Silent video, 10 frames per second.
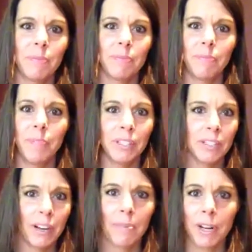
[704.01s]

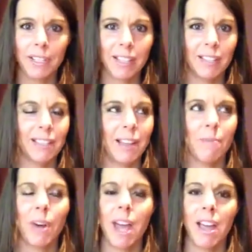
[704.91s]
military pressing the same
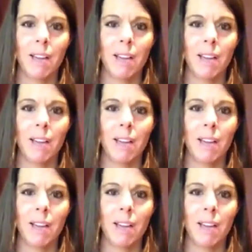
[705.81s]
weight.